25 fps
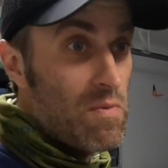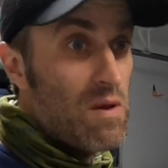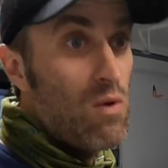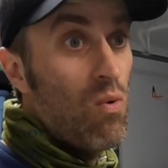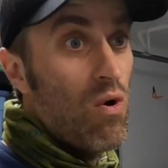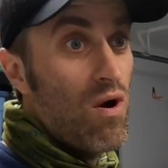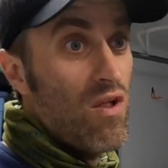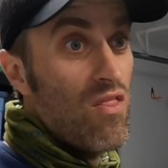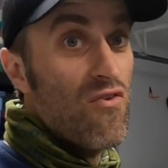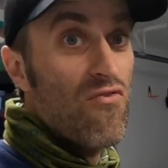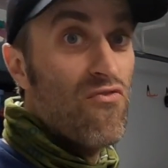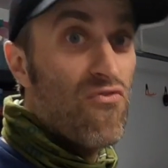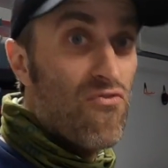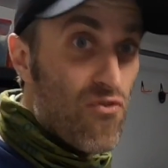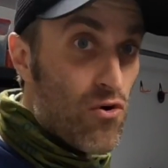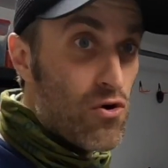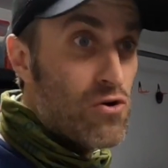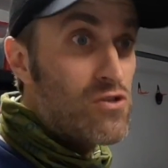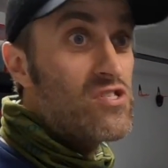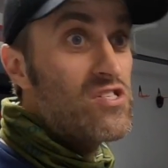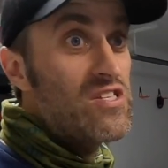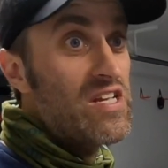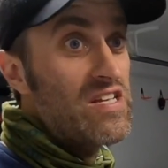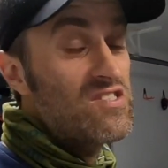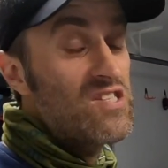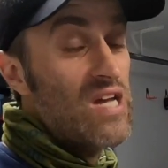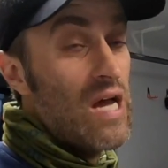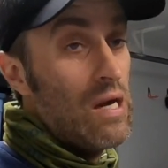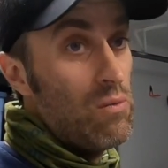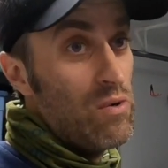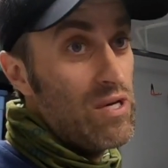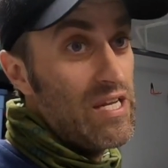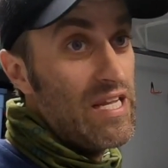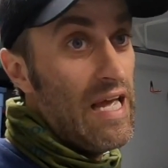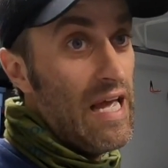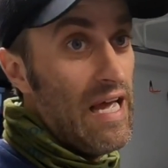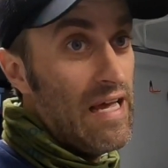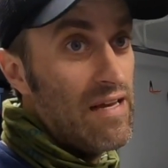be one of the first things I
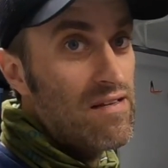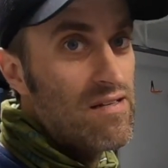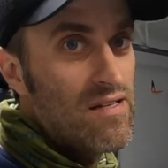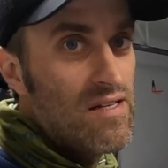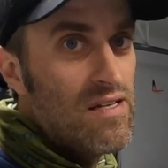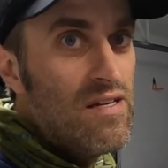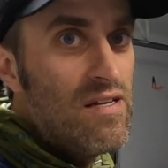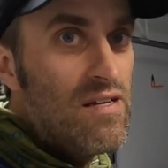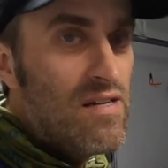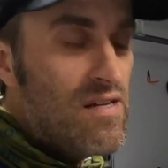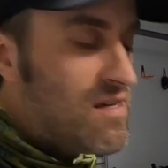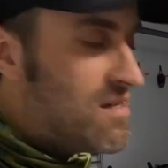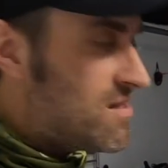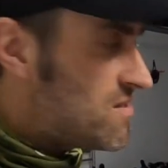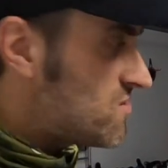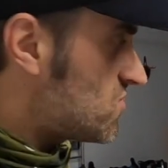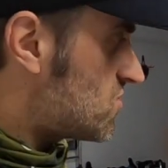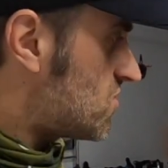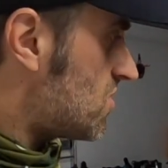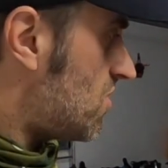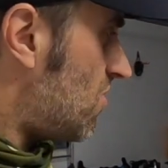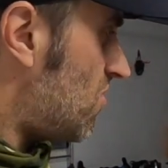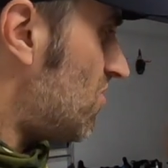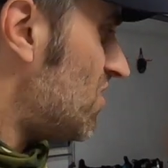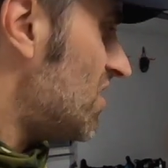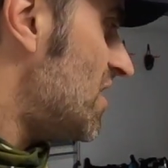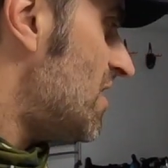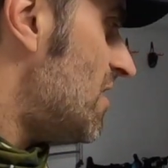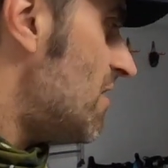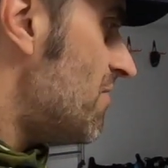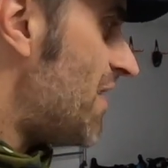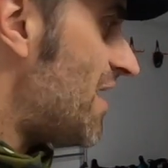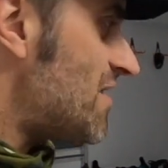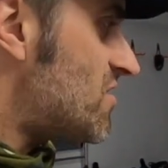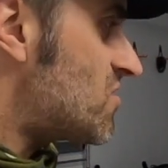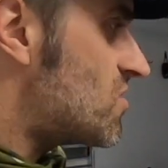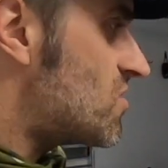would get. So that's